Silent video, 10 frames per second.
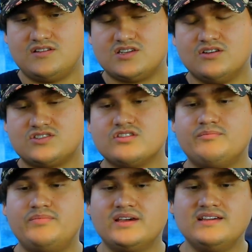So, so the
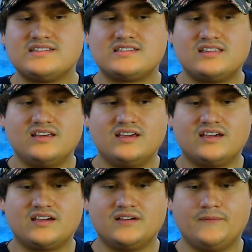biggest
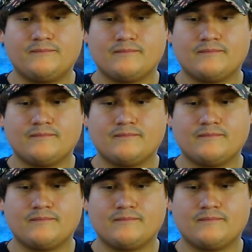thing